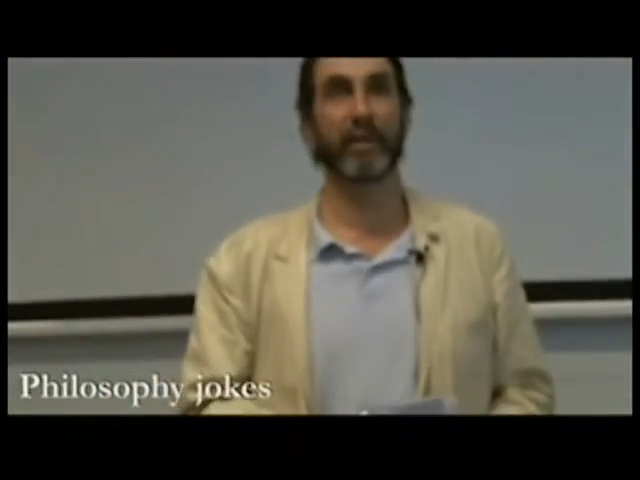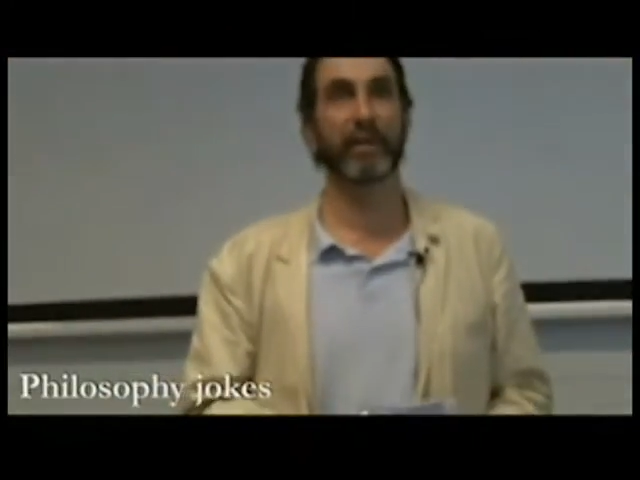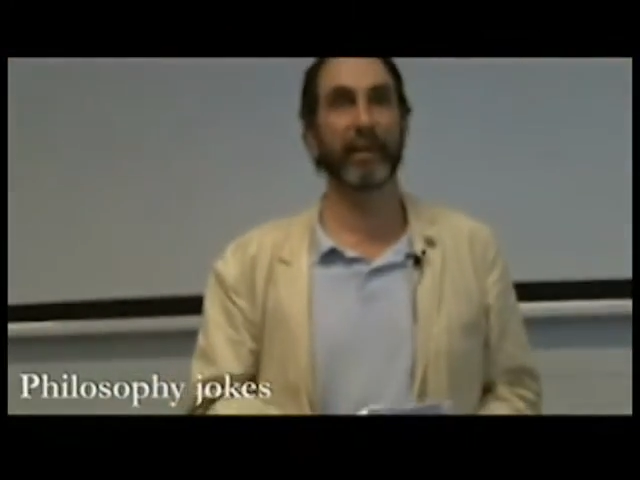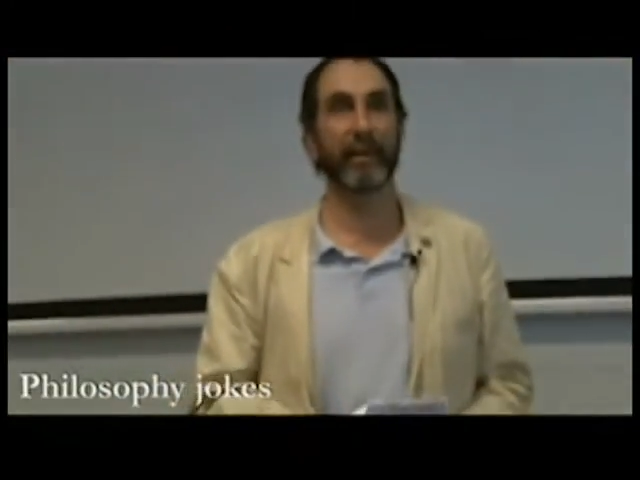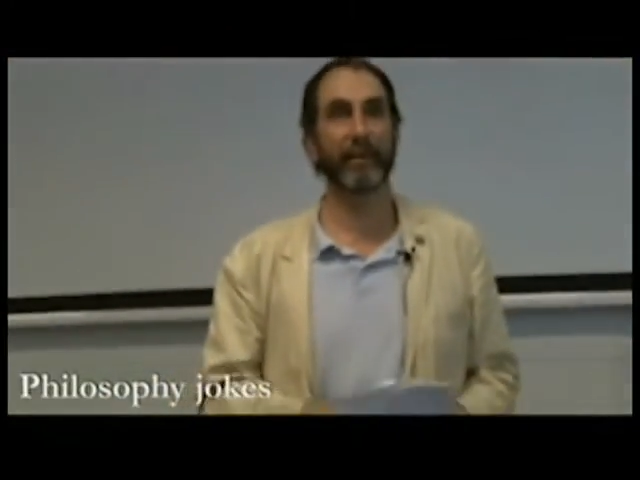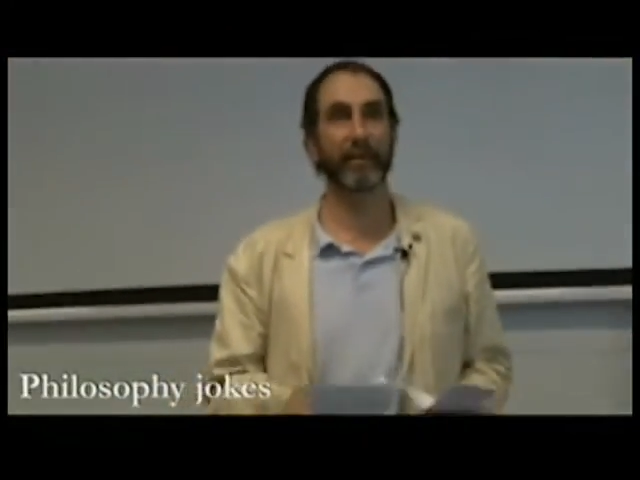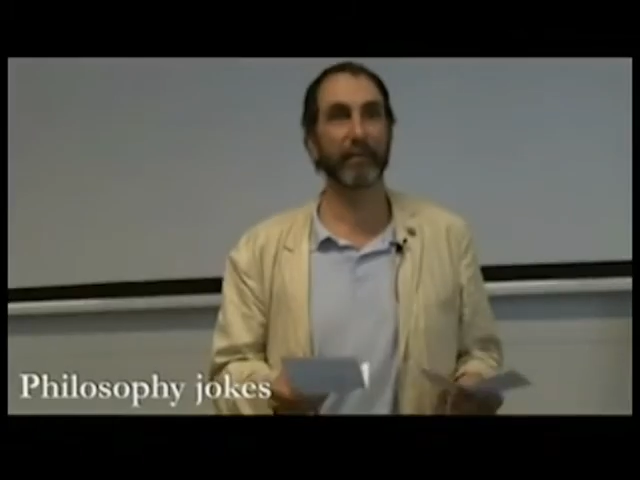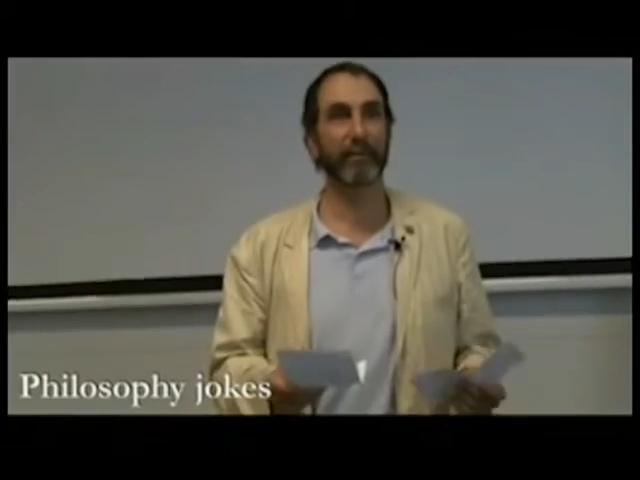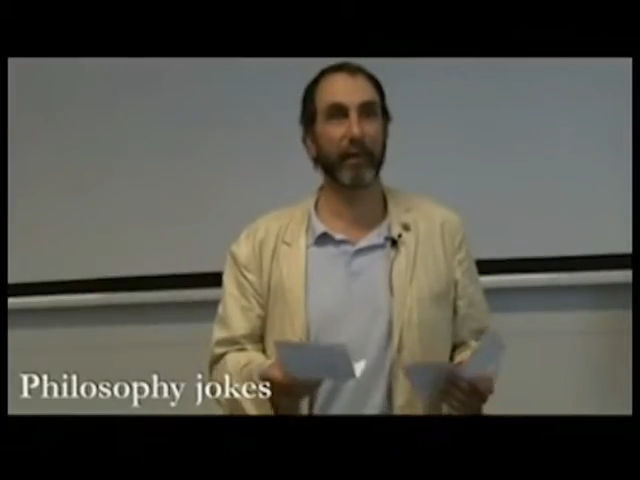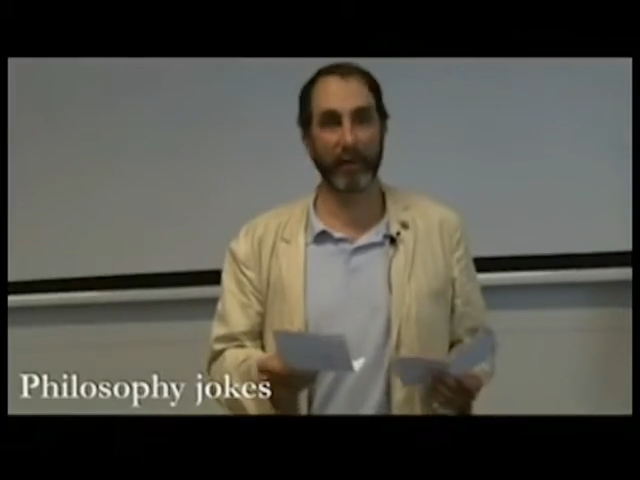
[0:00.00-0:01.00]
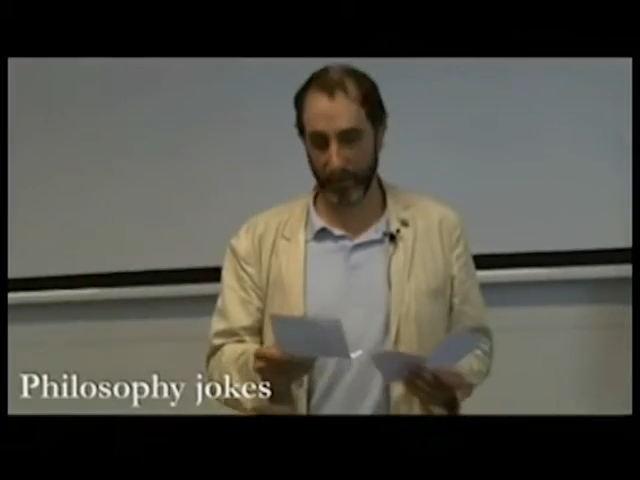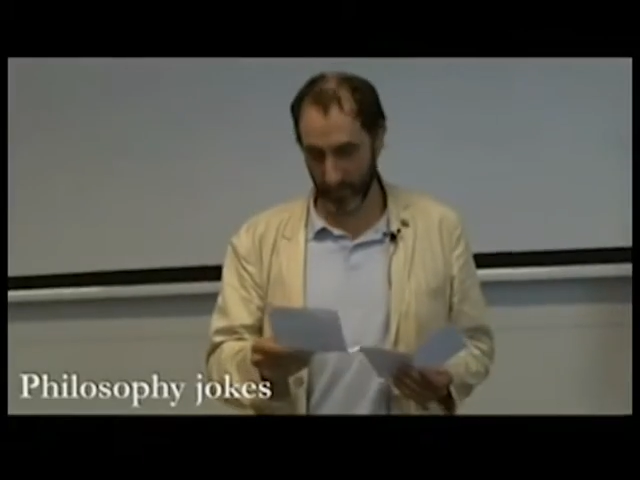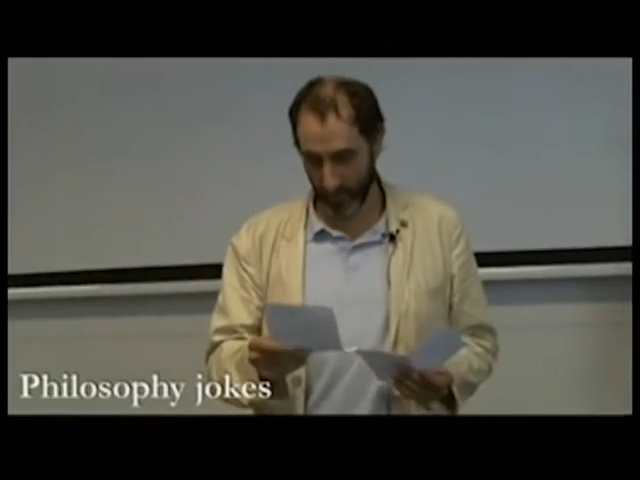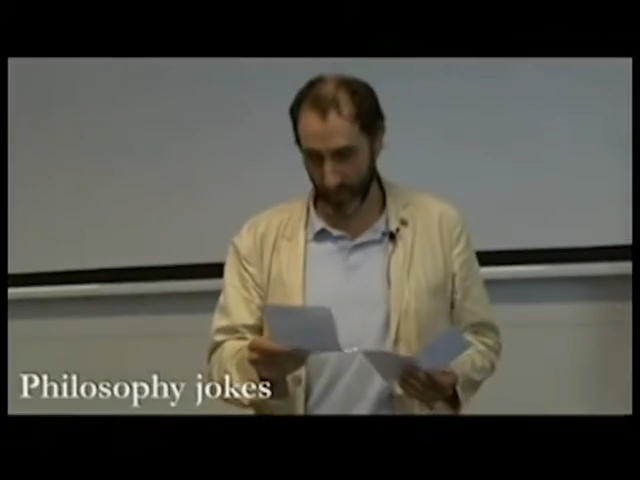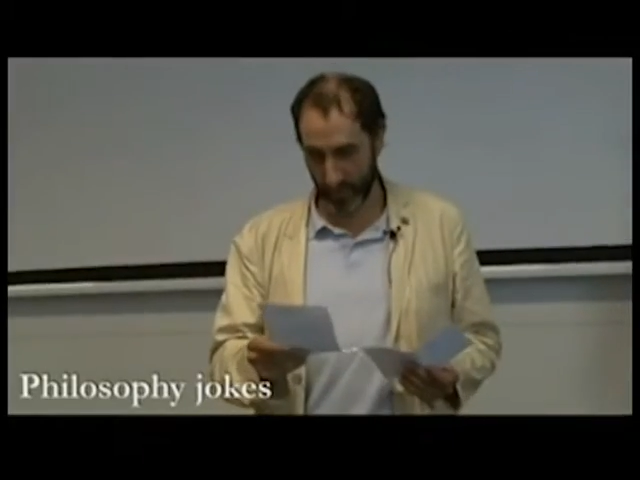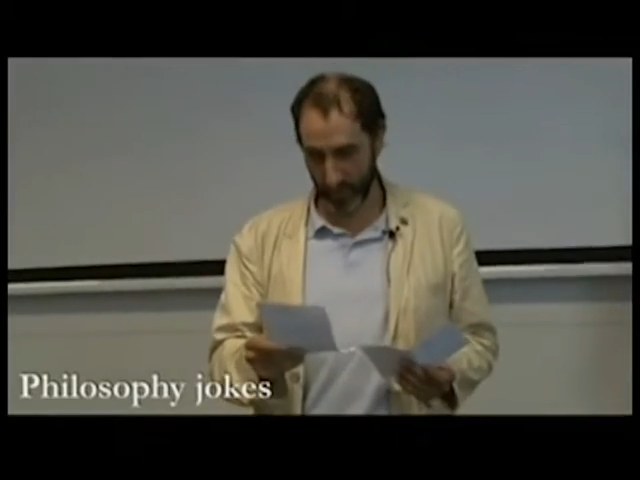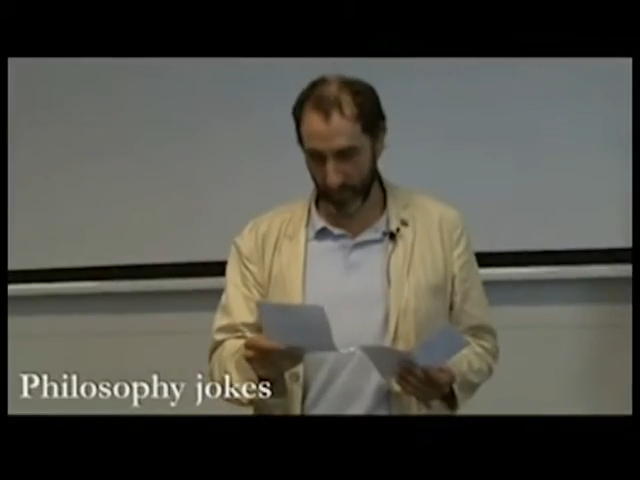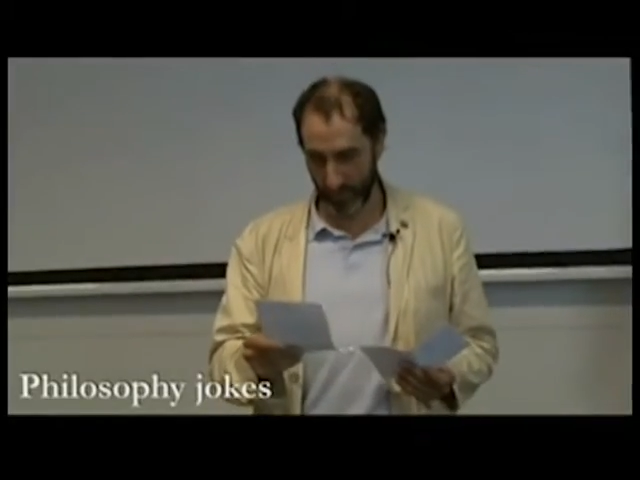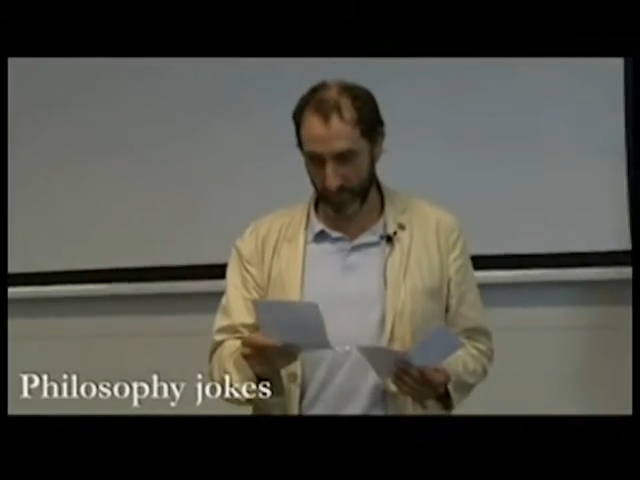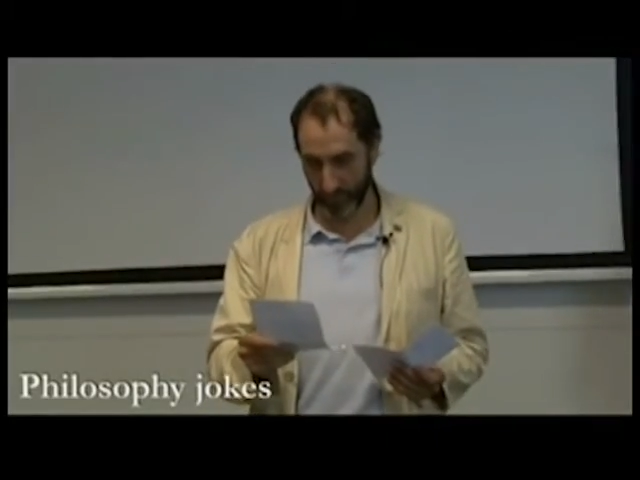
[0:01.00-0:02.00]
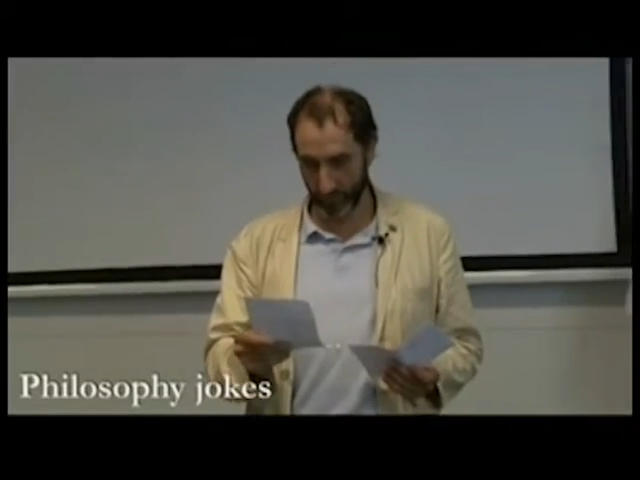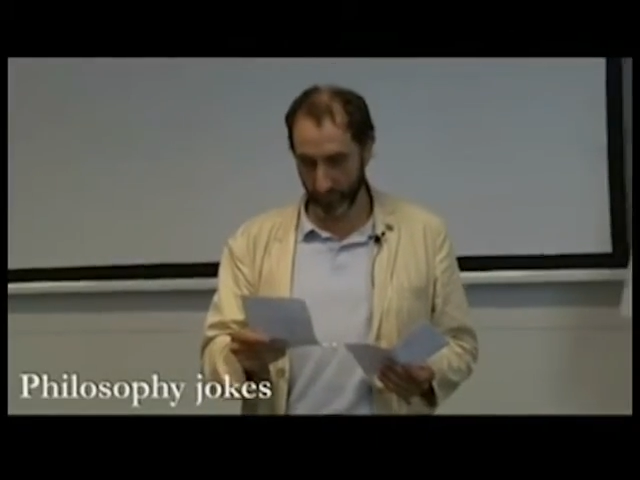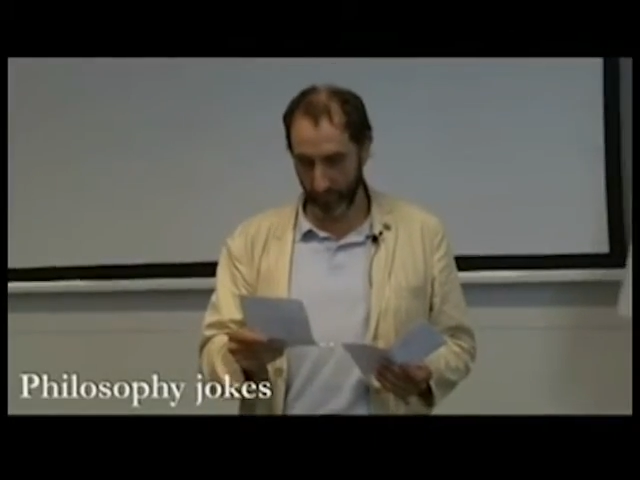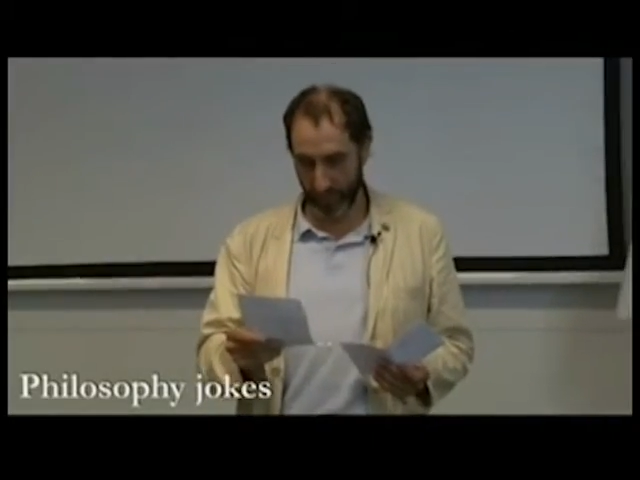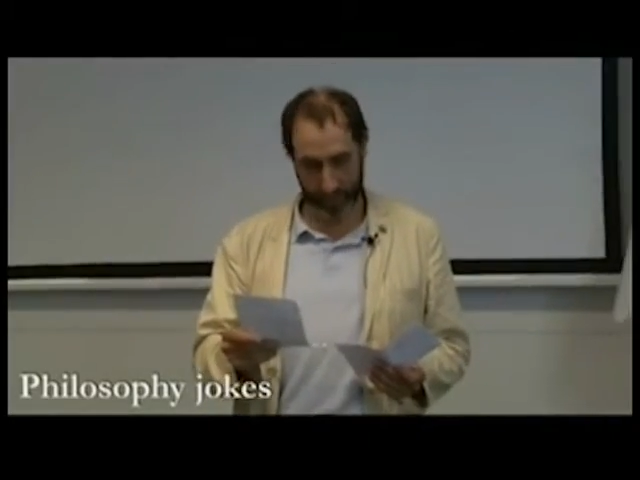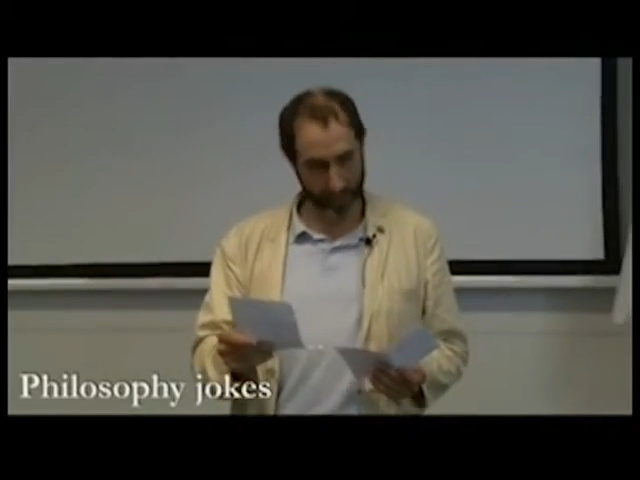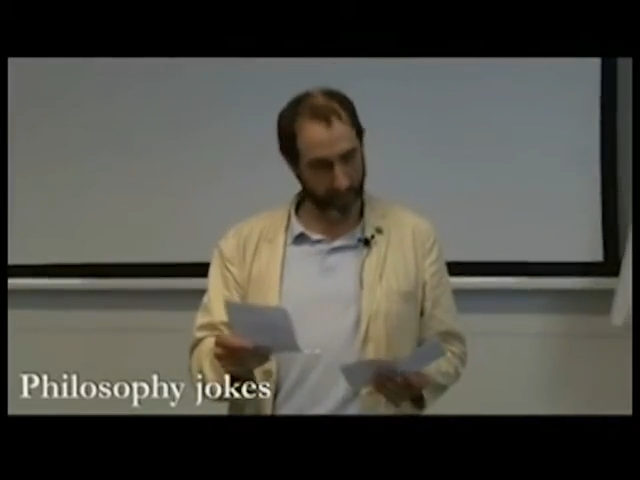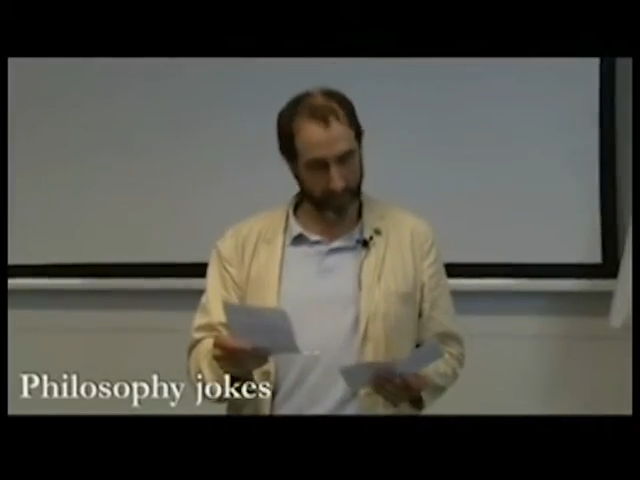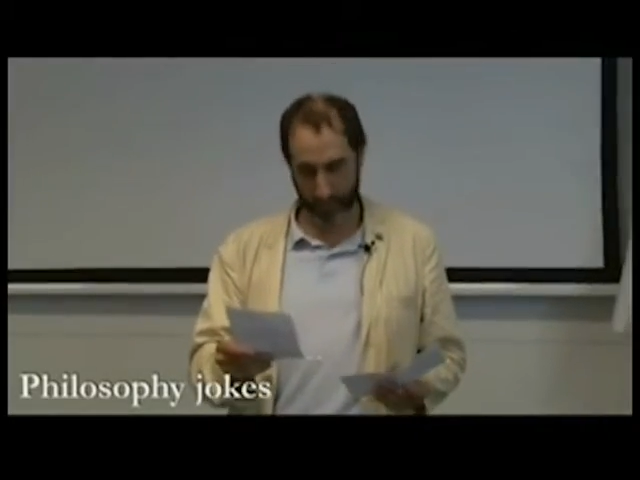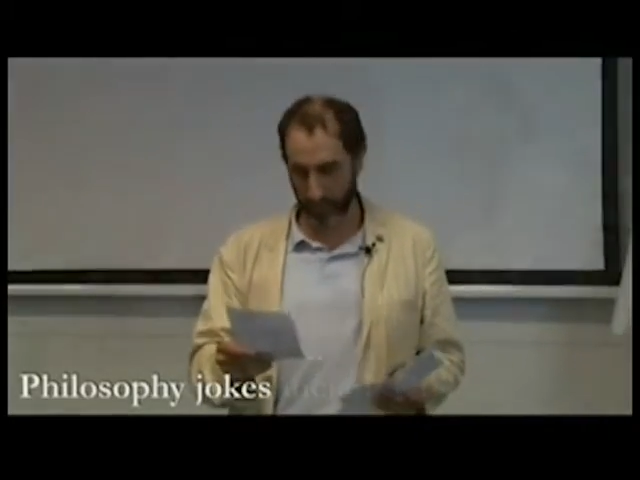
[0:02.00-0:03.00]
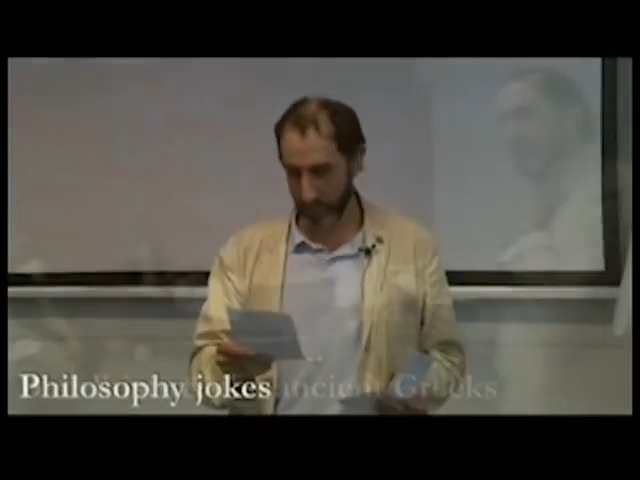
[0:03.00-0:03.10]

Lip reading: okay? Via ridicule. That's the theory.